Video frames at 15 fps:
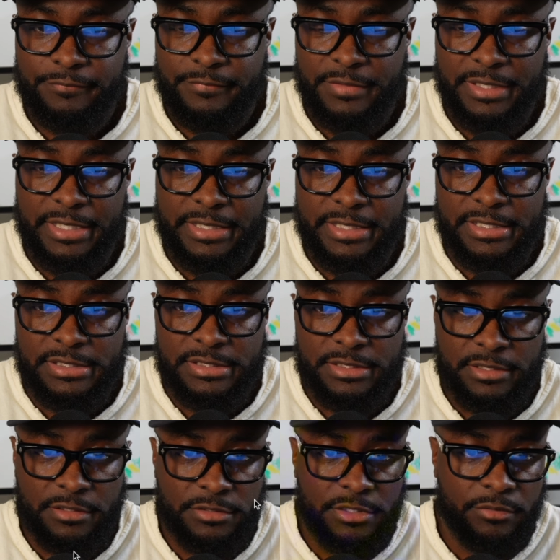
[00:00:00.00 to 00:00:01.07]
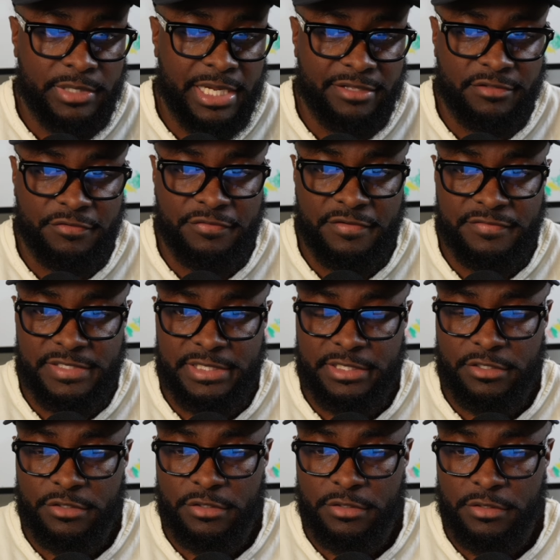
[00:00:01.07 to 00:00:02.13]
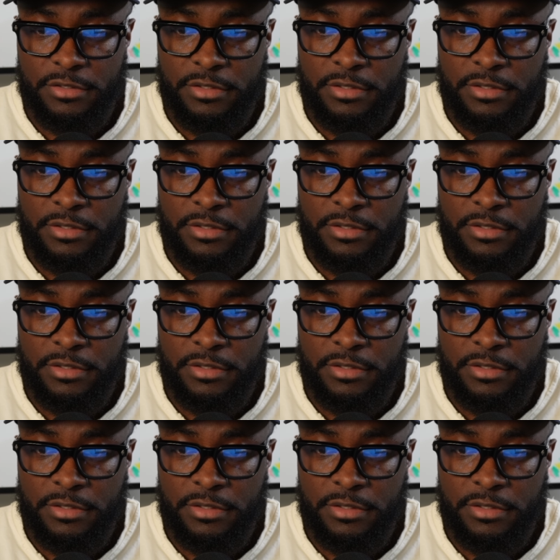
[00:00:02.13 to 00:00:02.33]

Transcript: look at this. So we have the 15-year